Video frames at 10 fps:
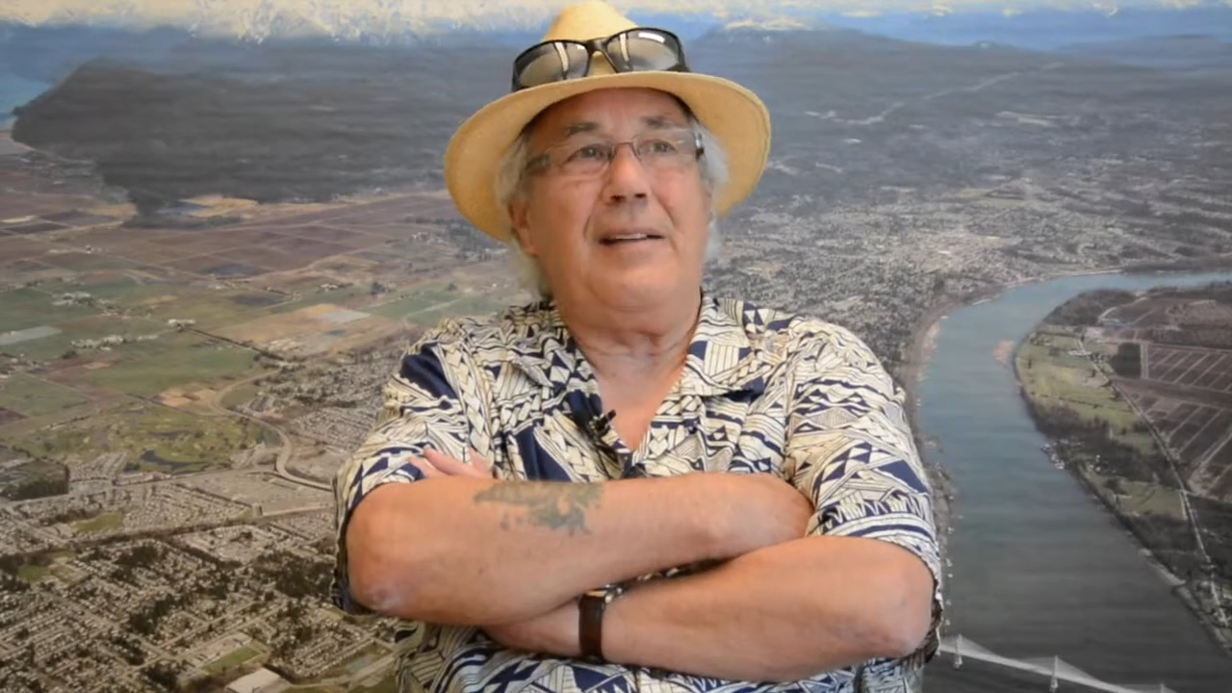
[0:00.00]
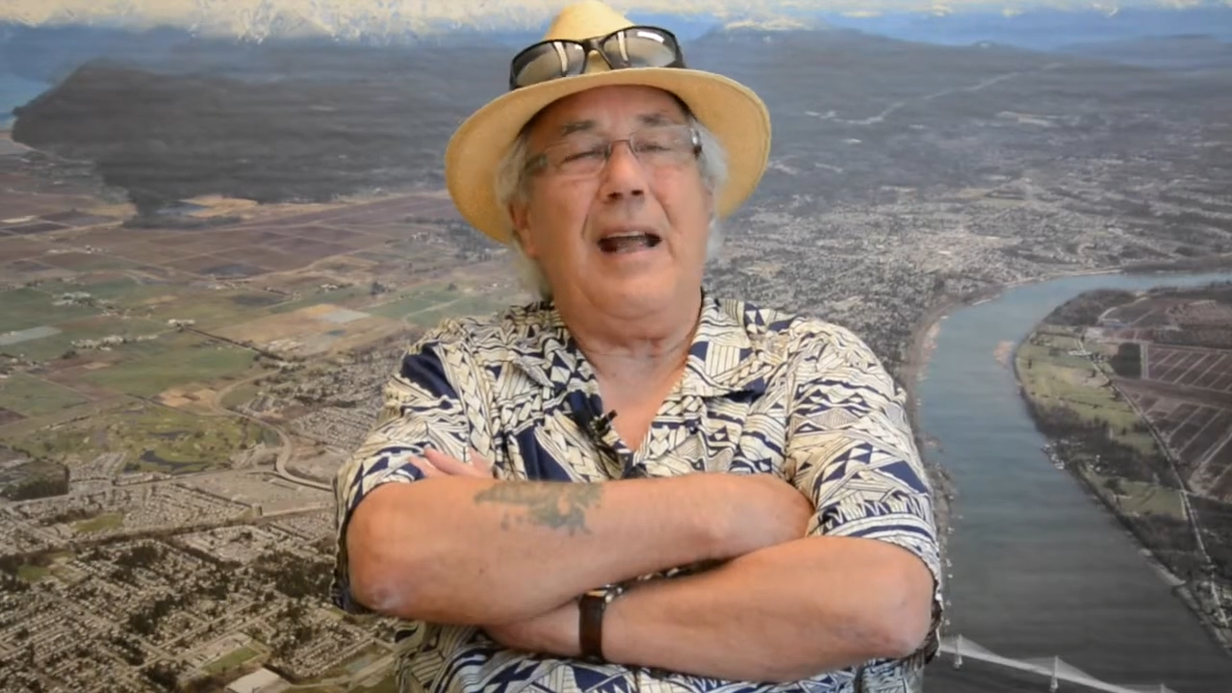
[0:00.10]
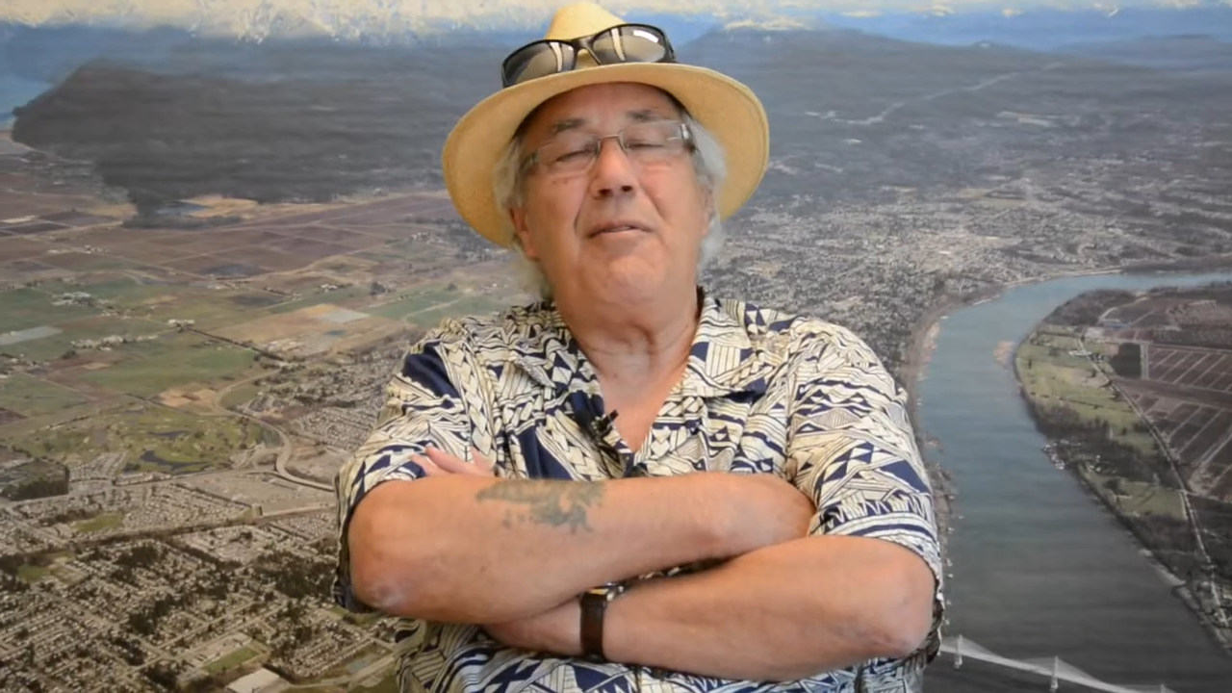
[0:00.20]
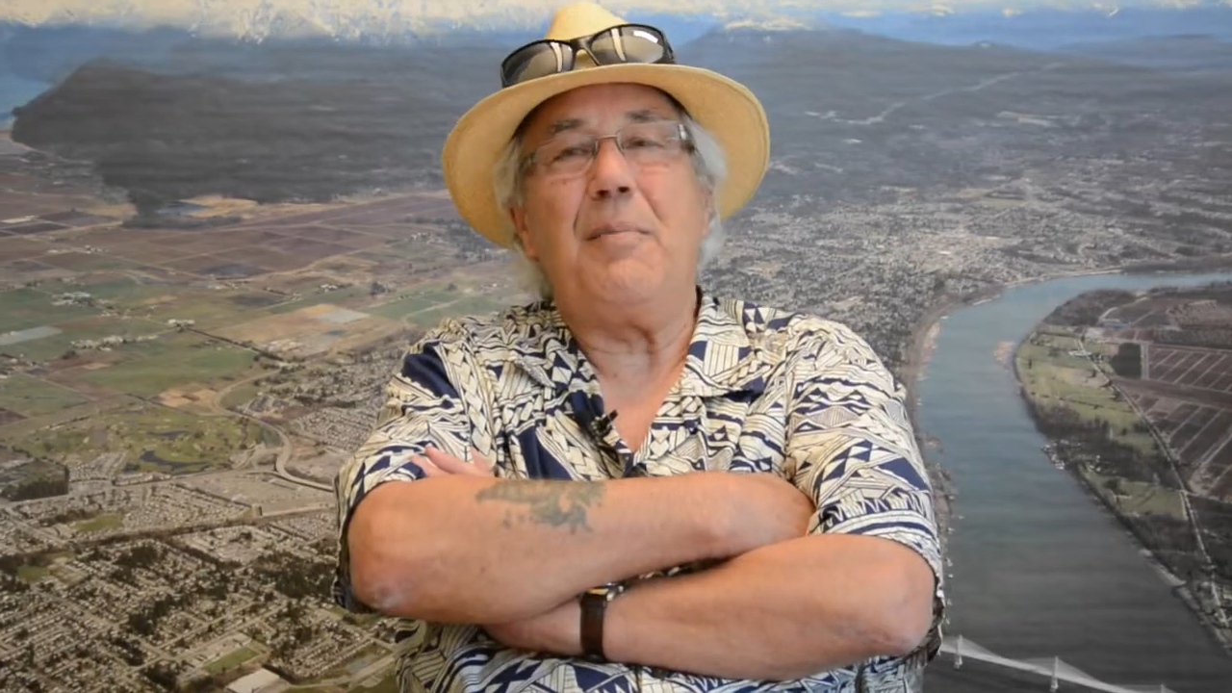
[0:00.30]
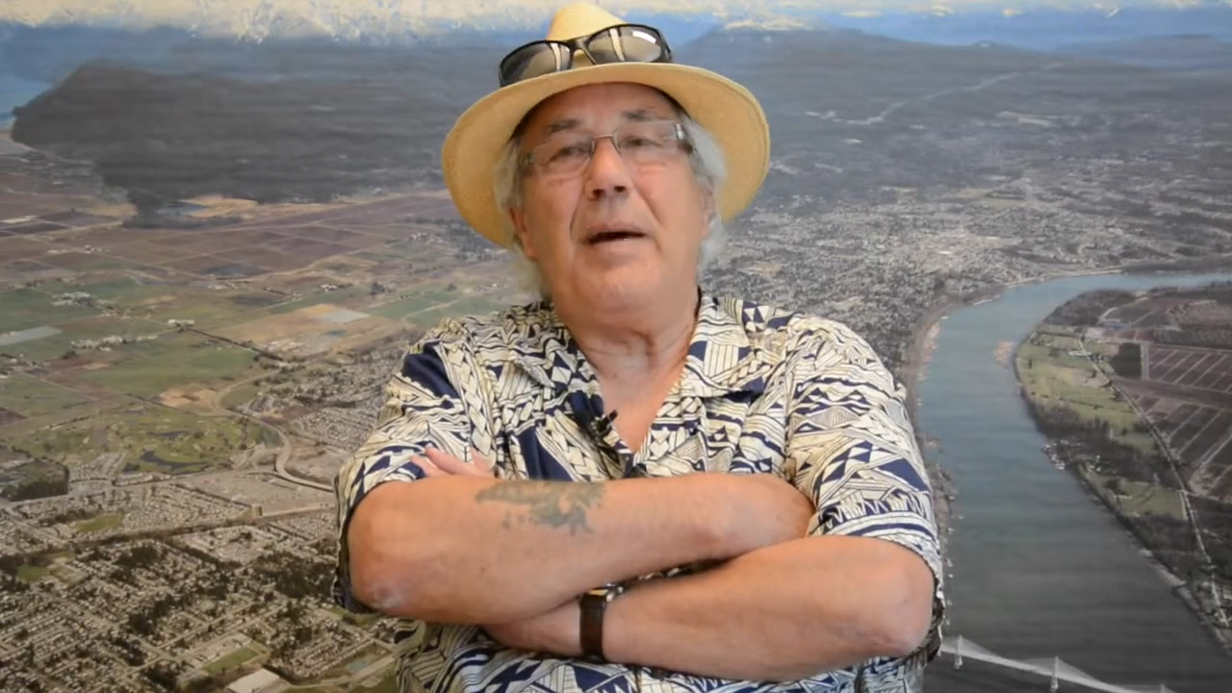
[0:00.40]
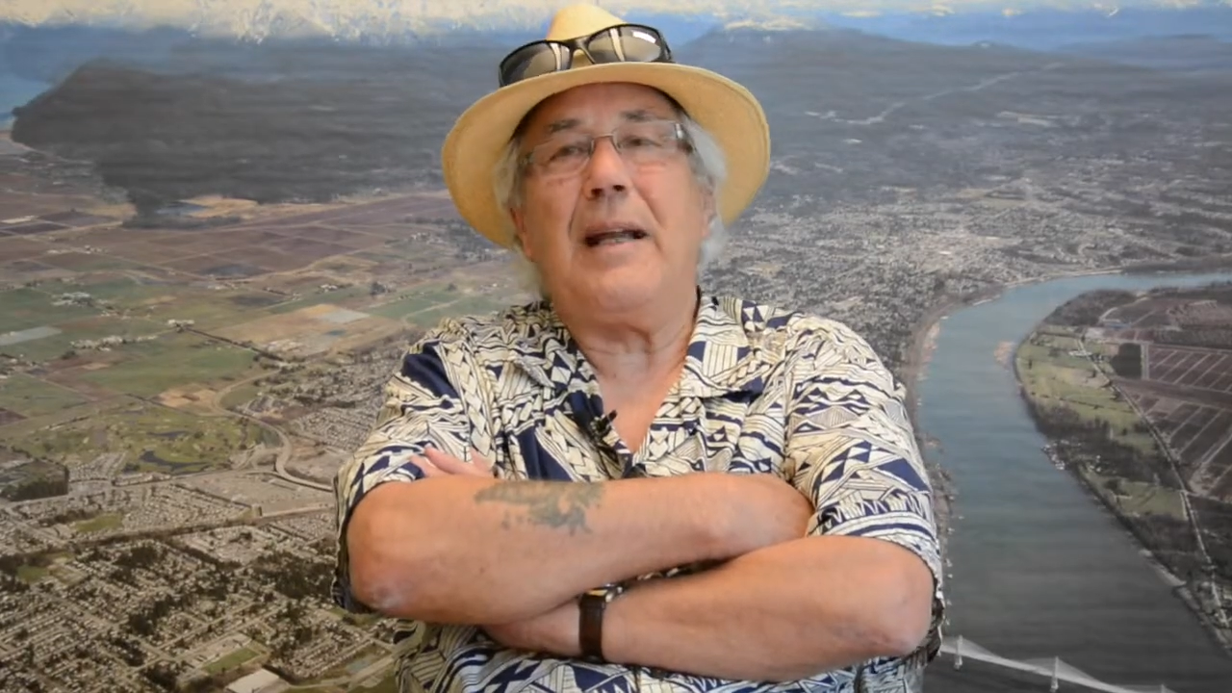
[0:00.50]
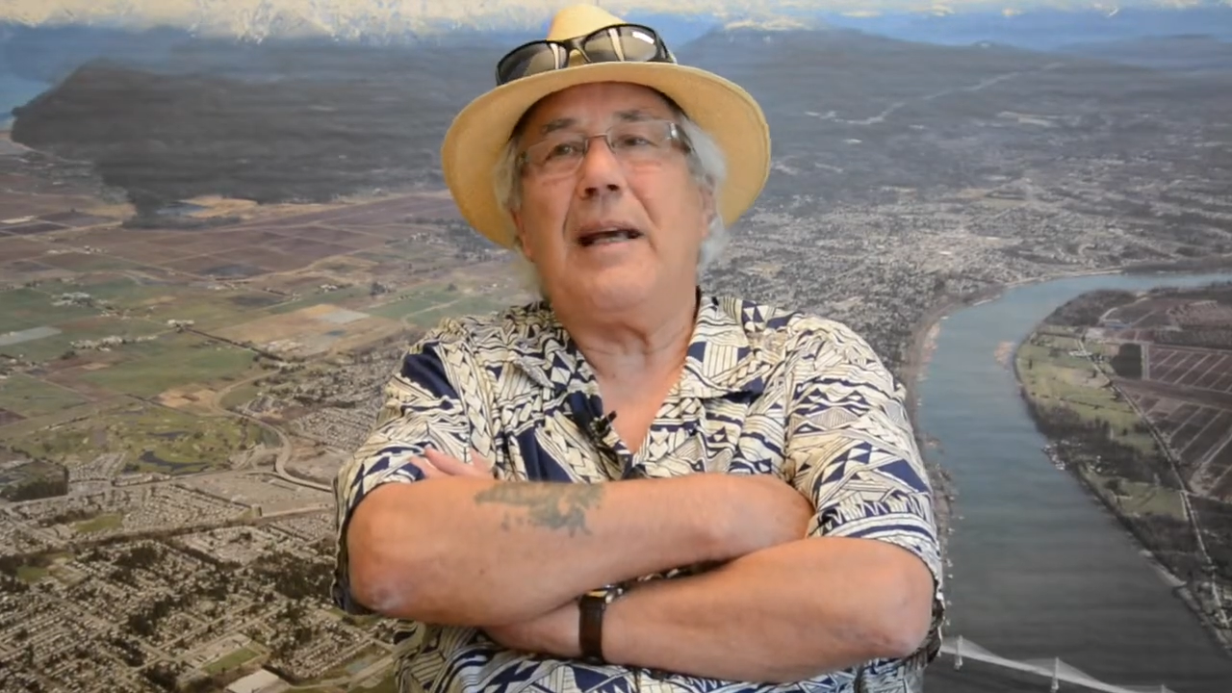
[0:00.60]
everybody